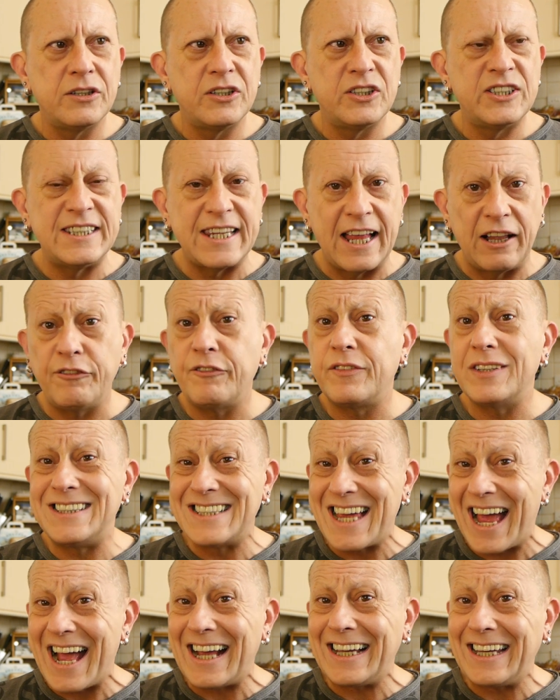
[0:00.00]

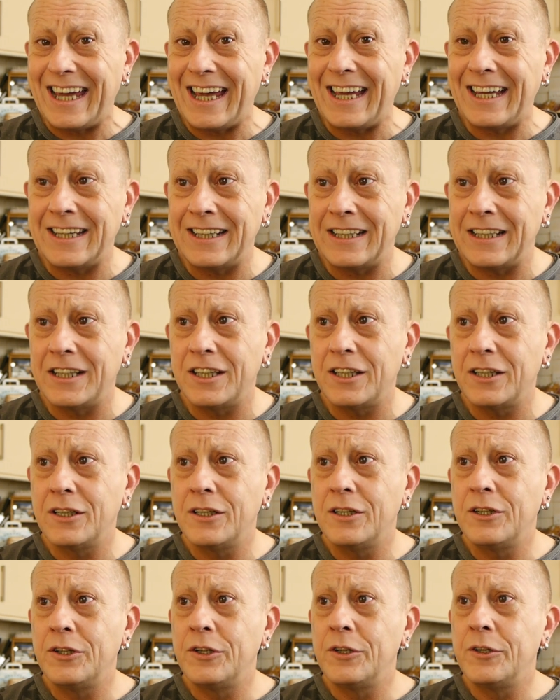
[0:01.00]
self-attacking
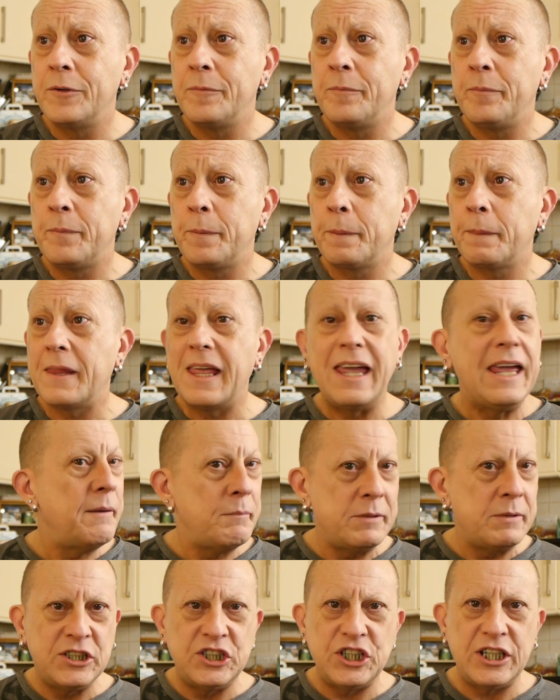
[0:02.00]

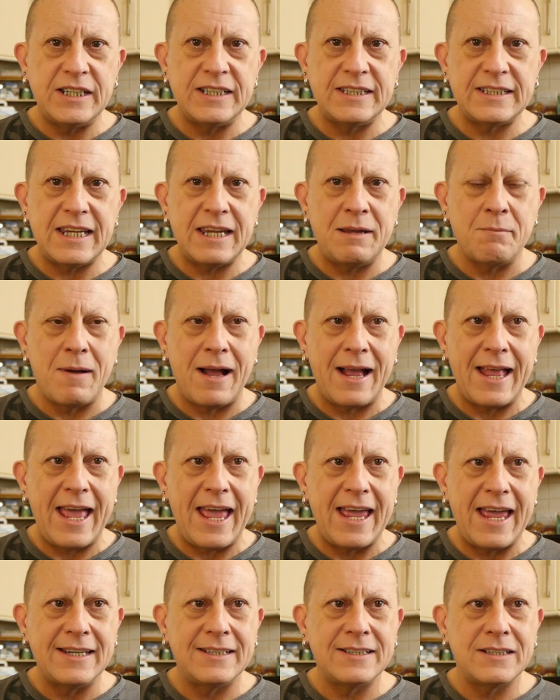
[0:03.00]
images in my
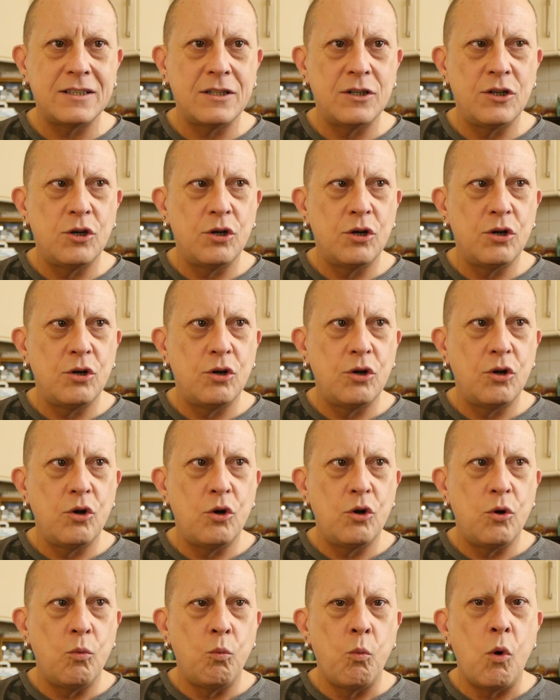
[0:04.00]
head.
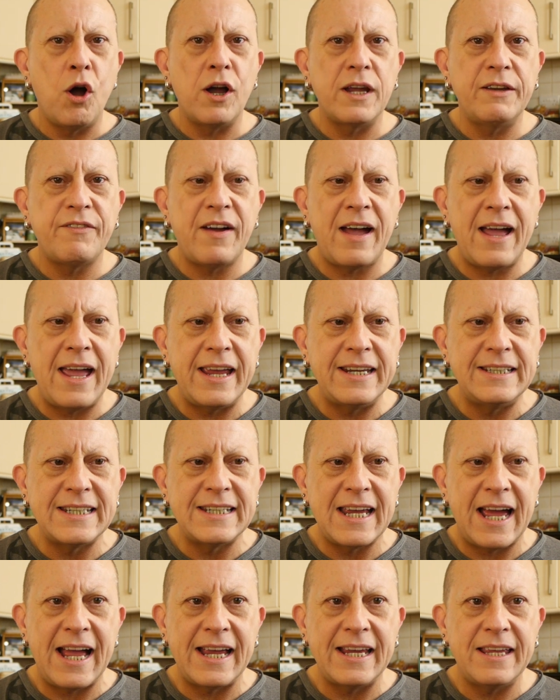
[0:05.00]
What if I
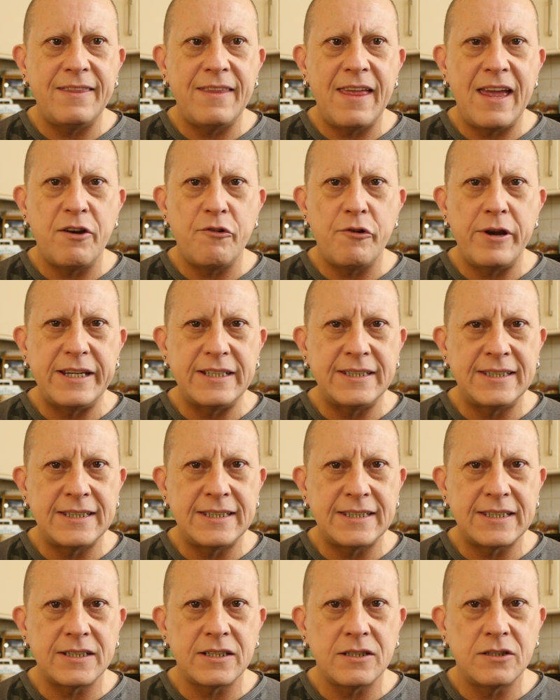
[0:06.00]
die and there
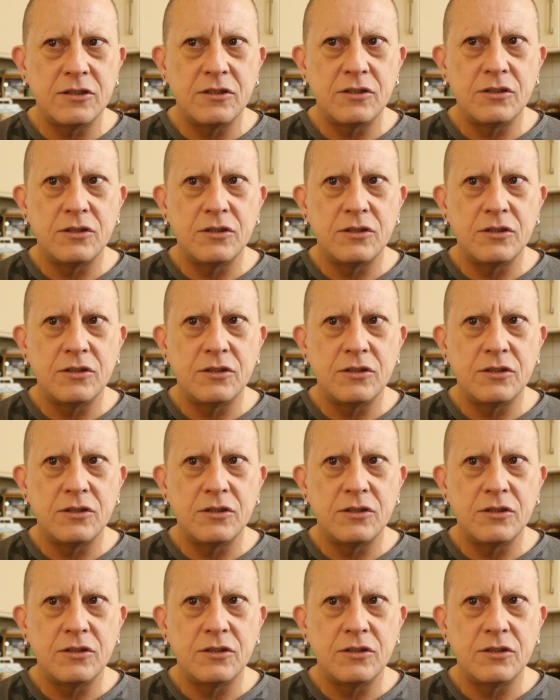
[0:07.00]
is?